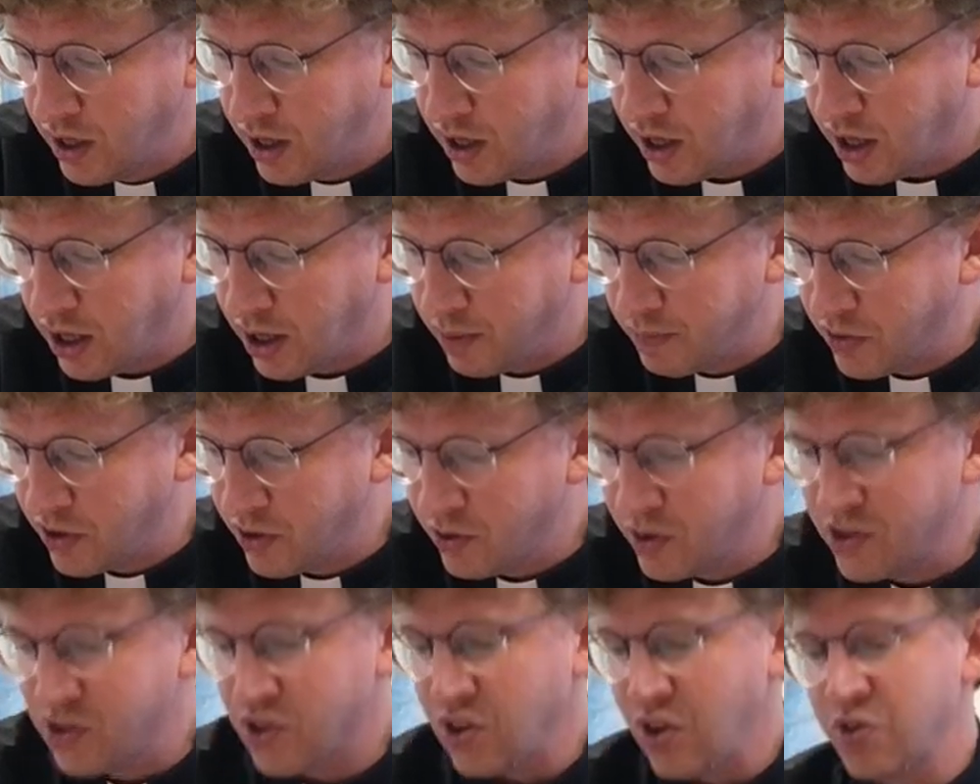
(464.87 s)
um,
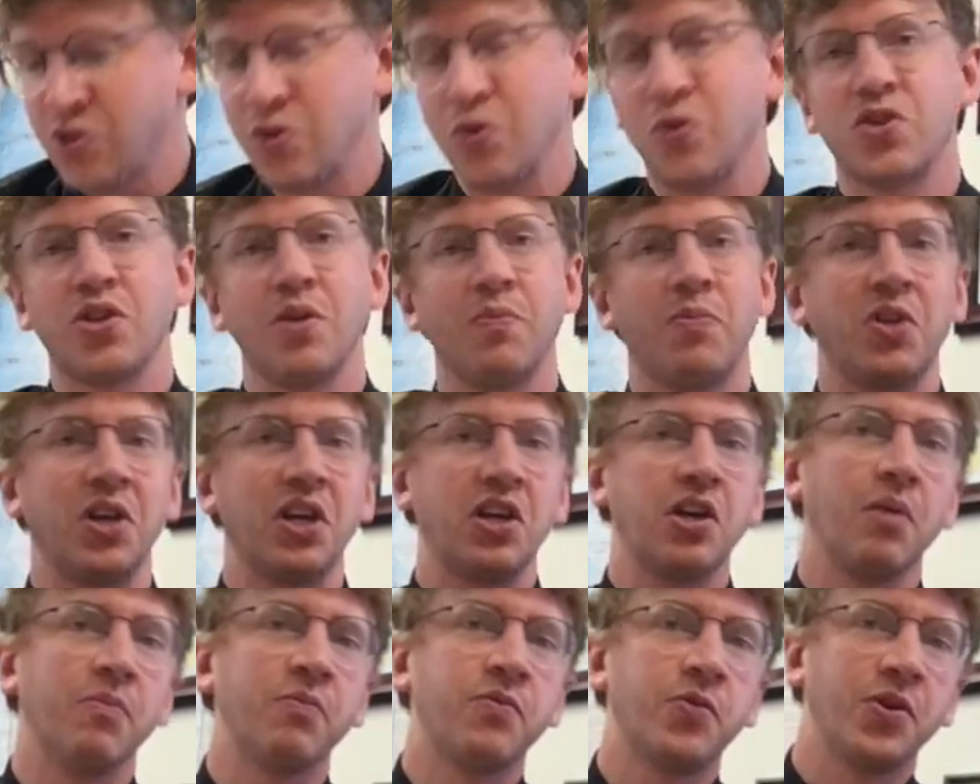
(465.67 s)
there is also something
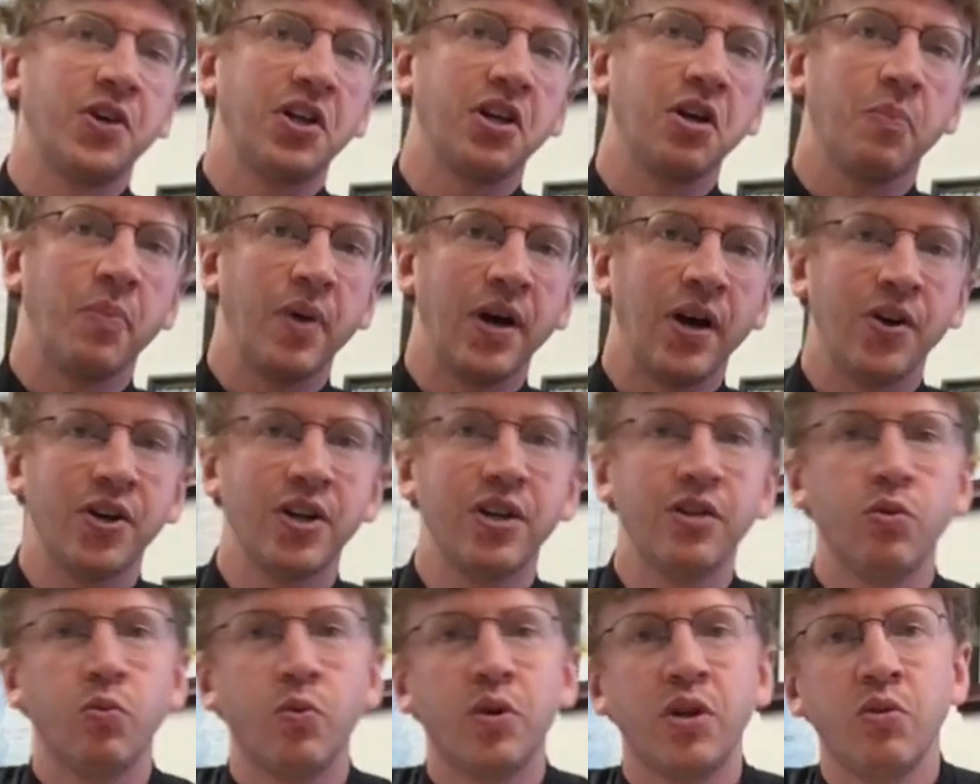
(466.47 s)
comforting about
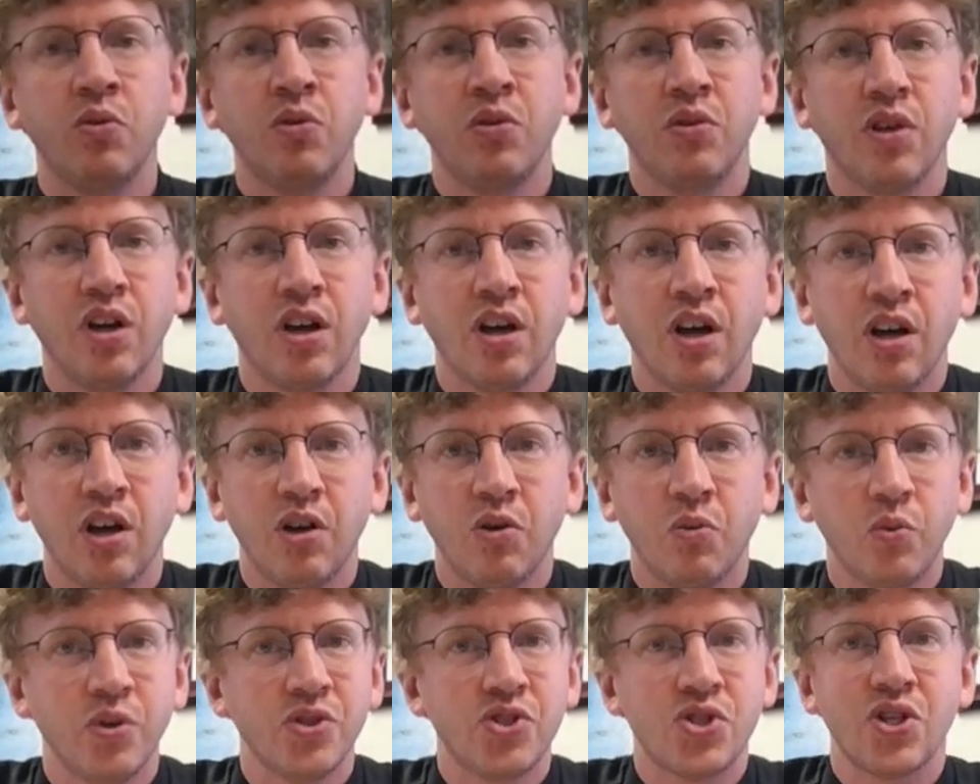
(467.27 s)
it when,
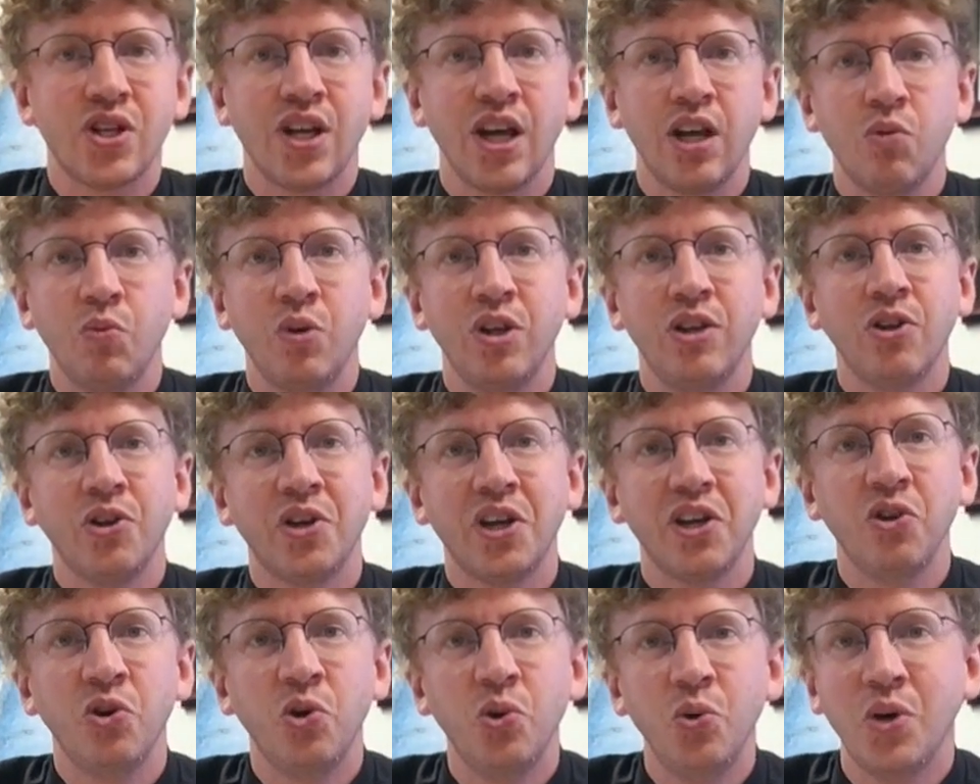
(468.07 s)
uh, once again, we
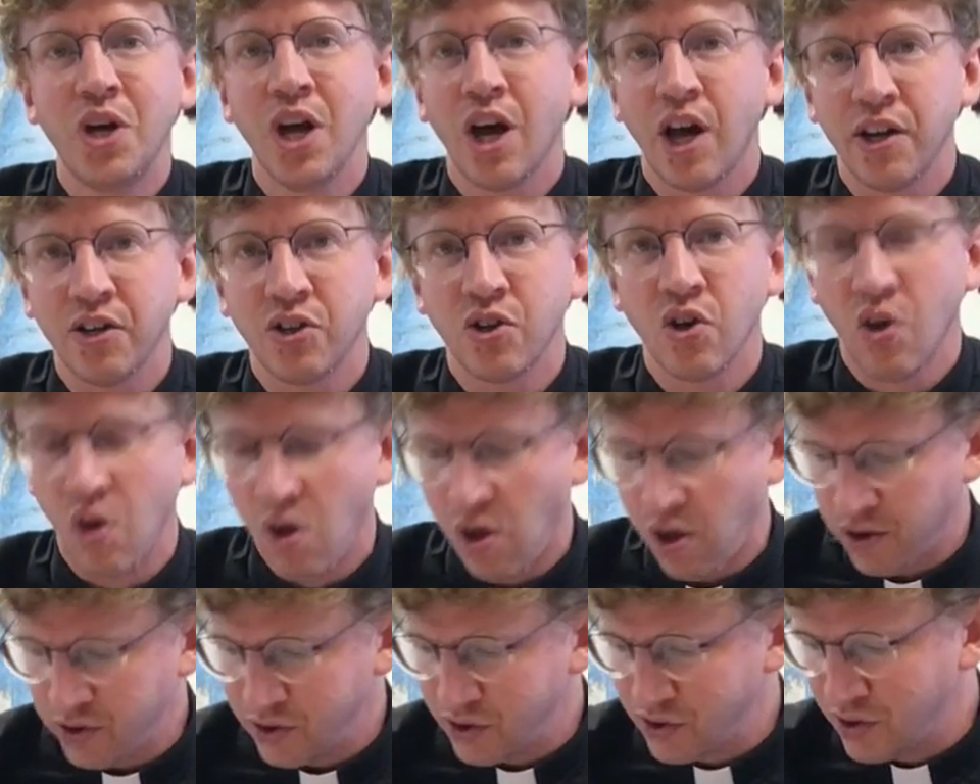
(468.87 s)
look at who God
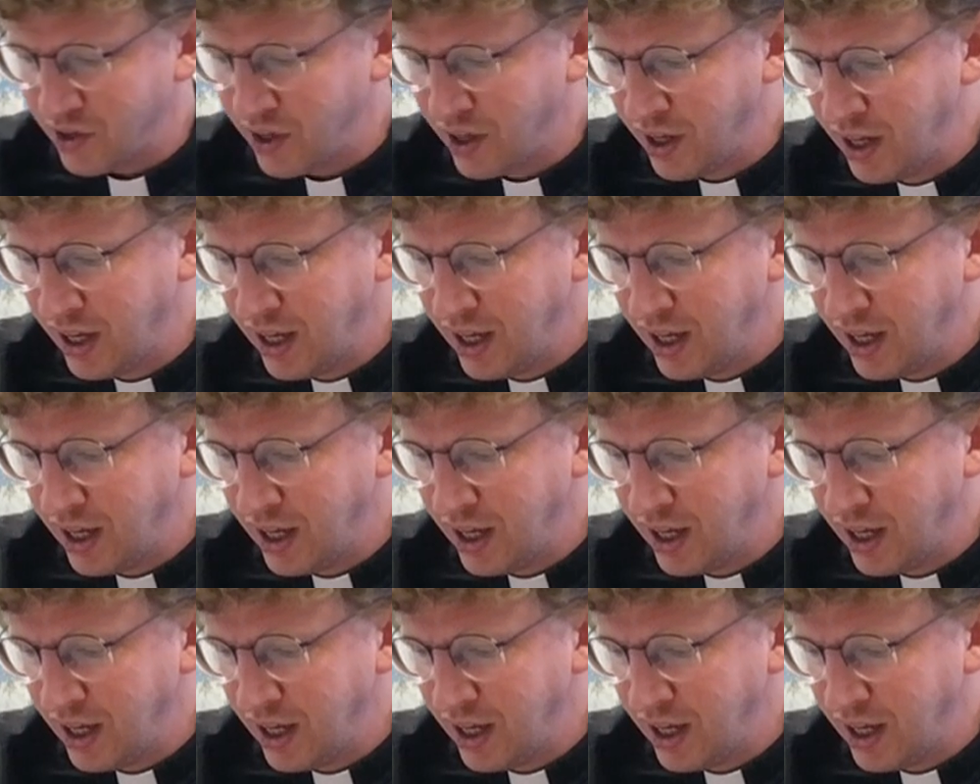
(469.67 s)
calls.